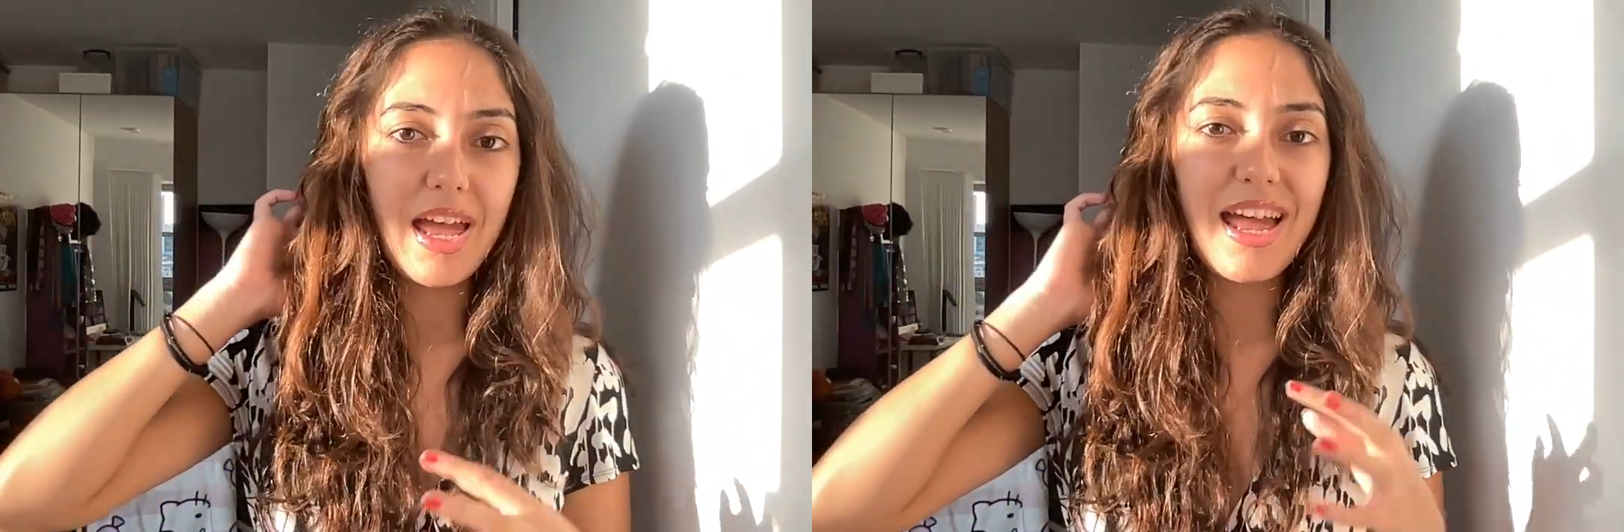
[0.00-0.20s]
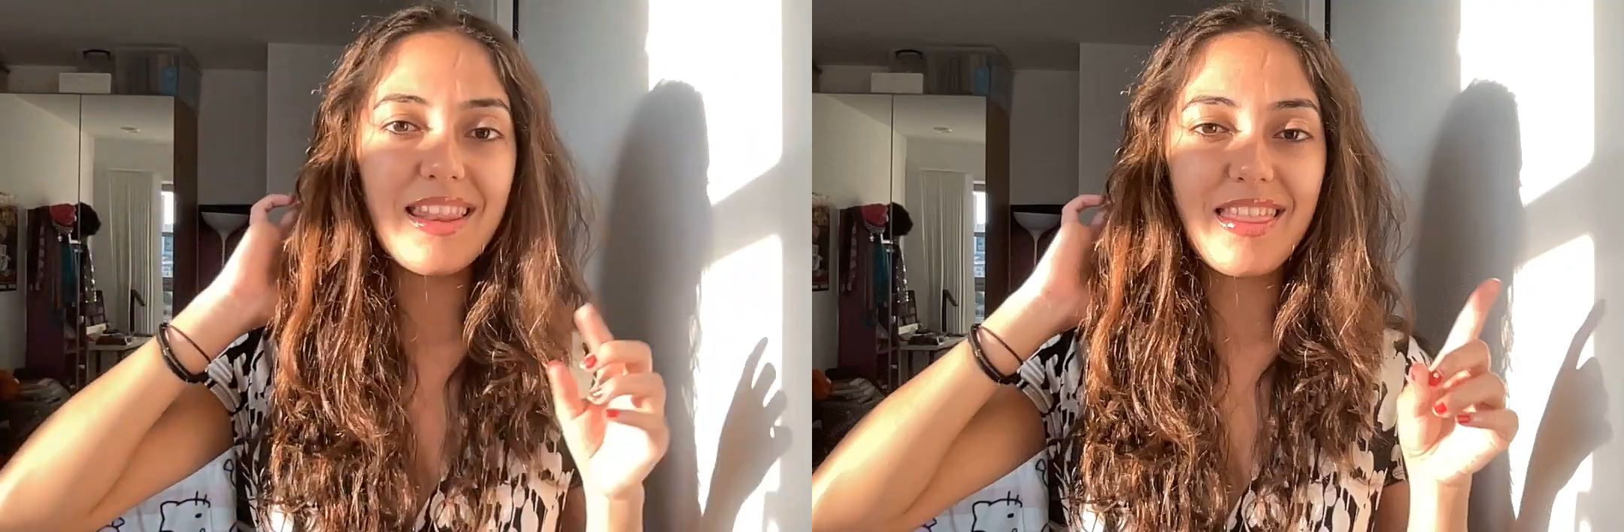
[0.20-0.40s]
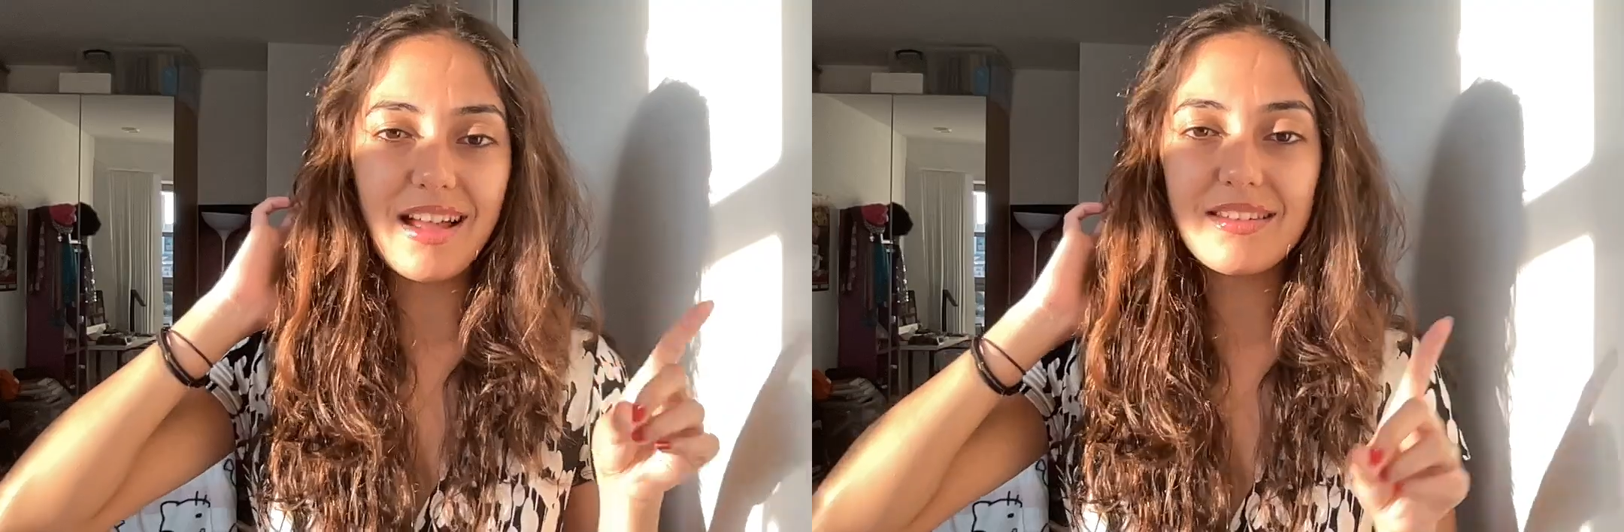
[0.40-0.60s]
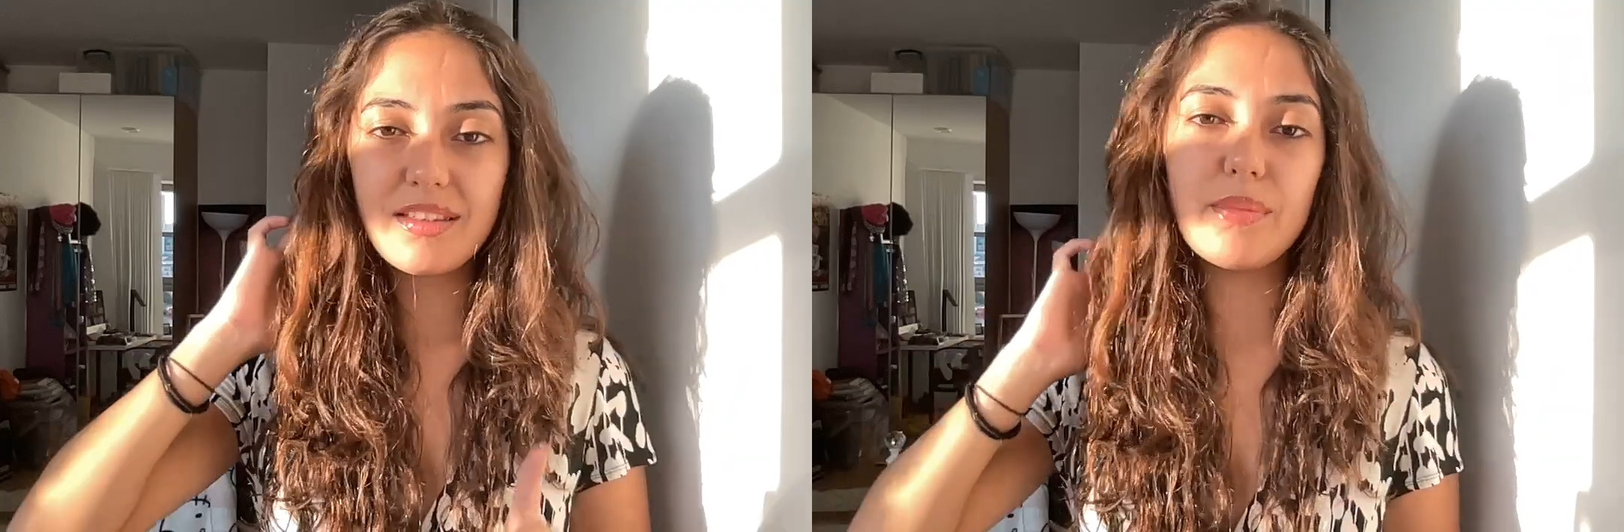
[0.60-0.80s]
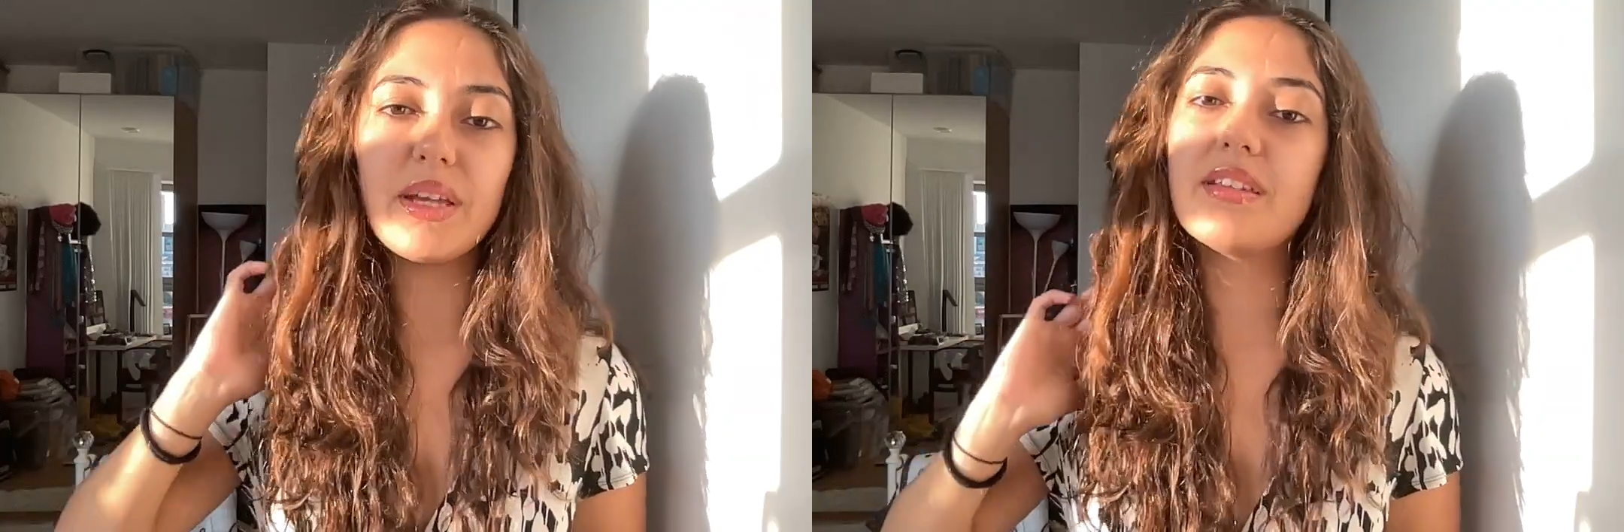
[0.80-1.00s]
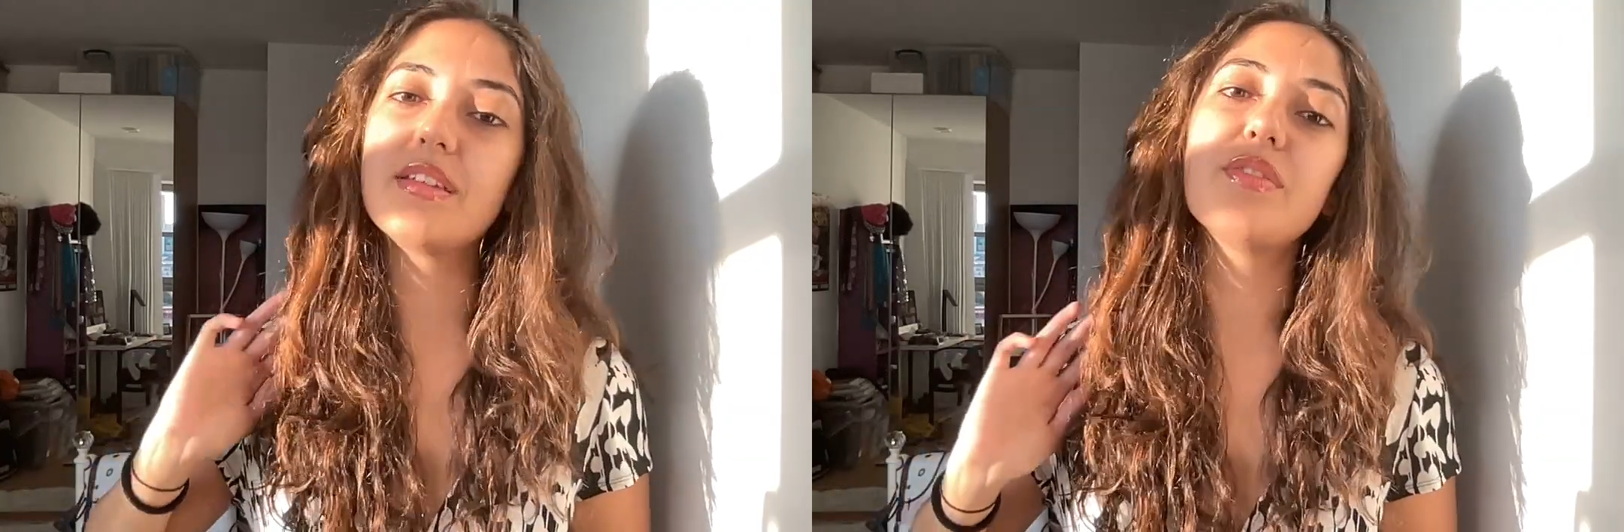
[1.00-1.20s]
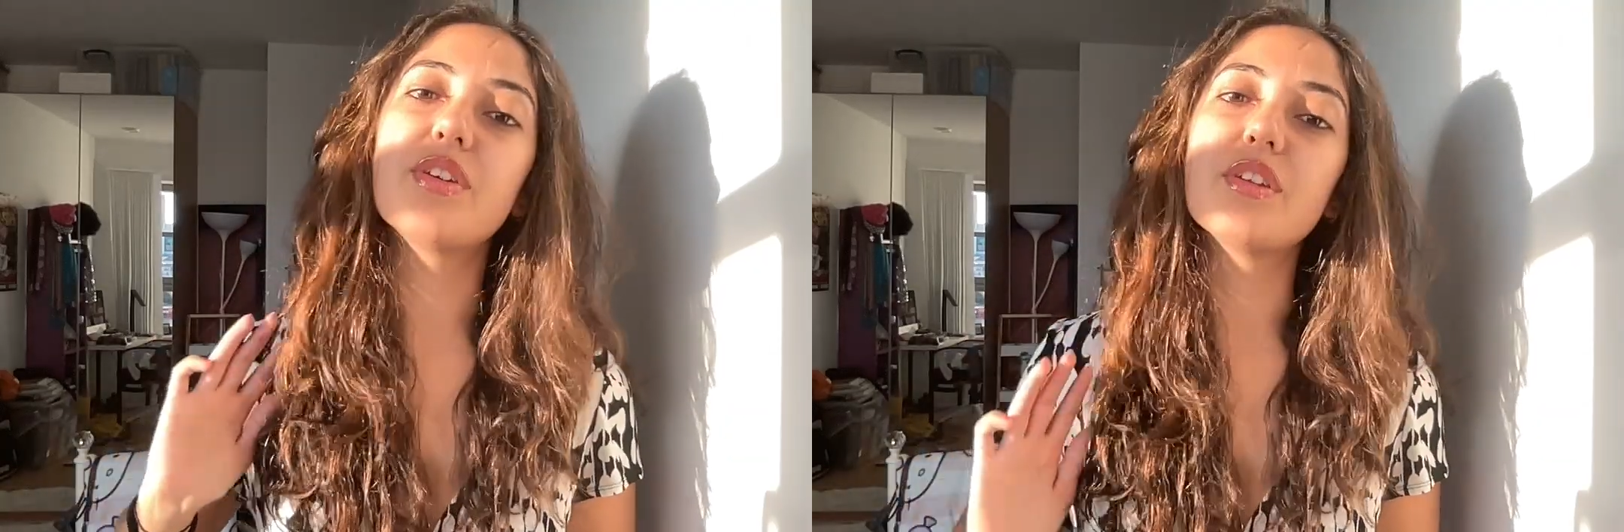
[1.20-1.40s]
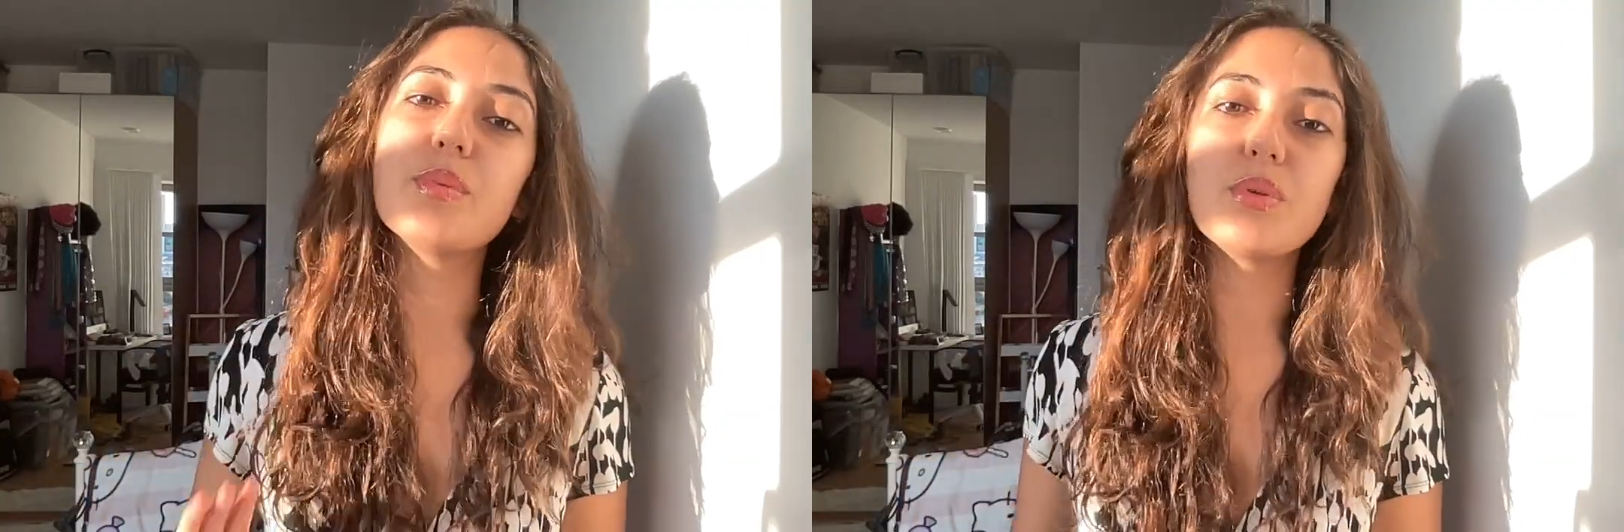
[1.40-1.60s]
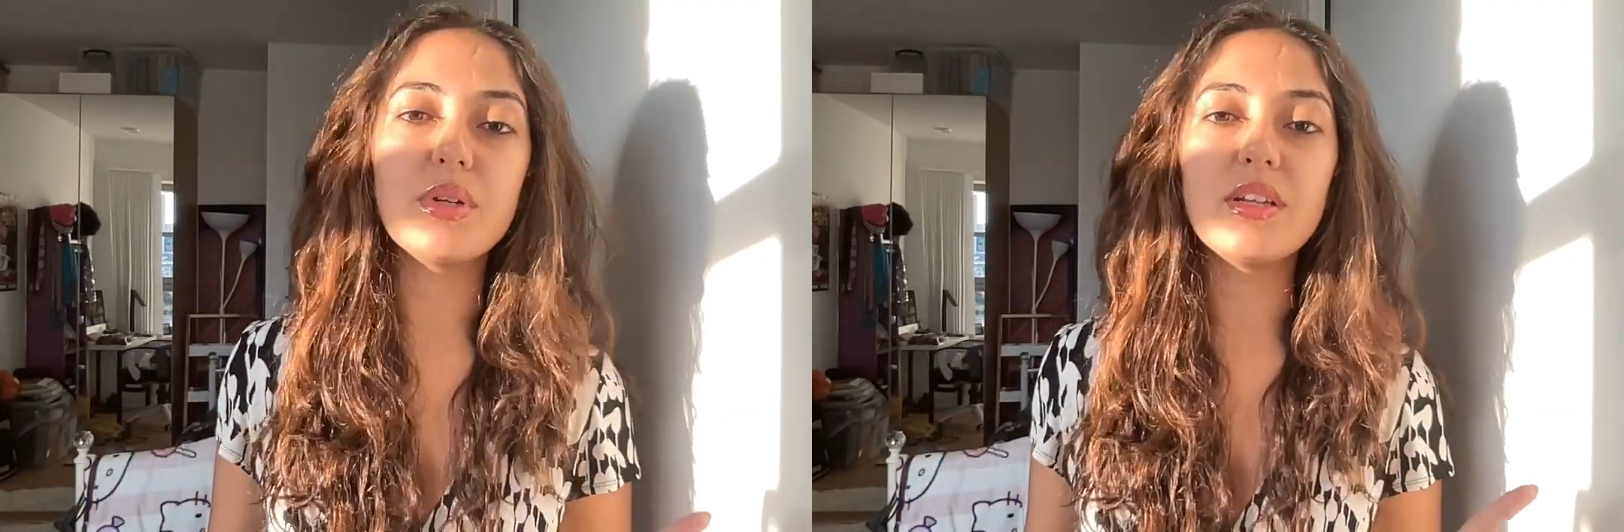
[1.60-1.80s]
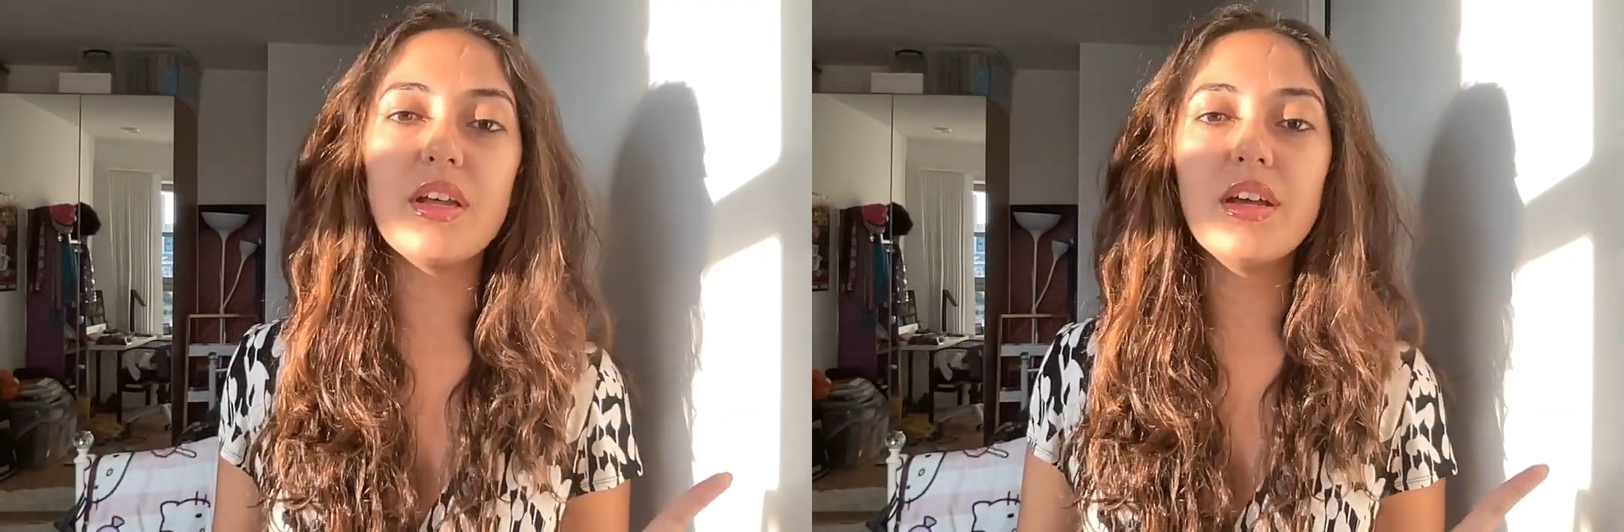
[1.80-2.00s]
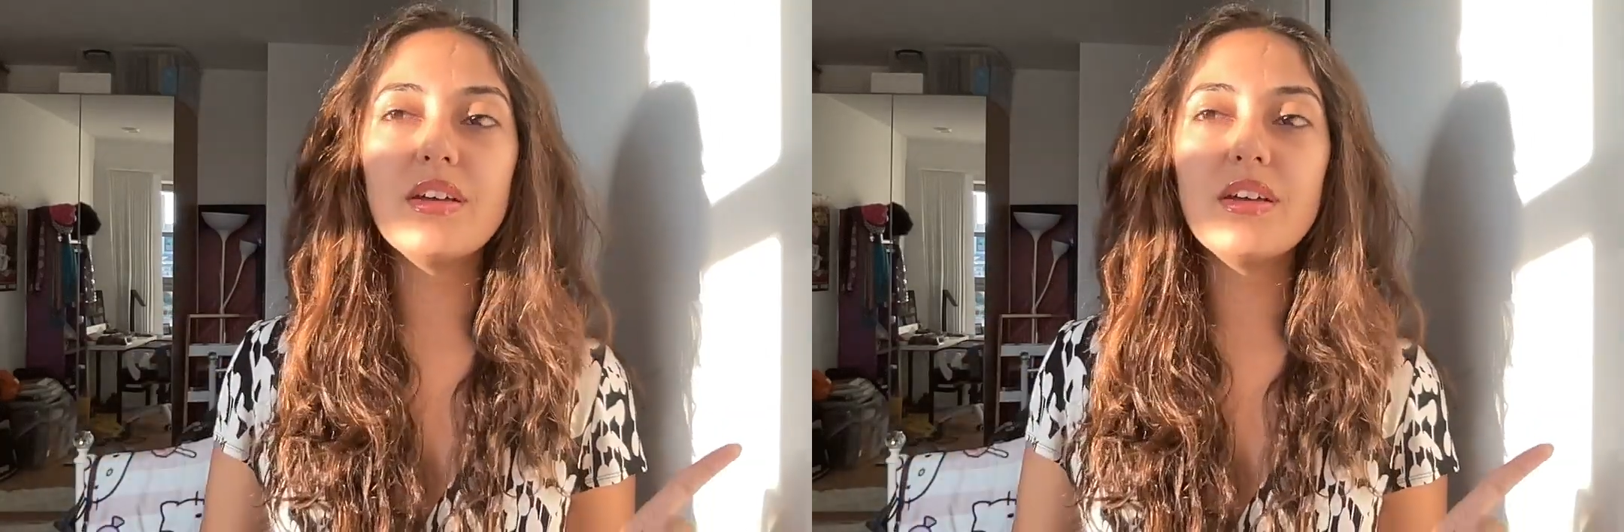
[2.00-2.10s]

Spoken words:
And that's the biggest difference between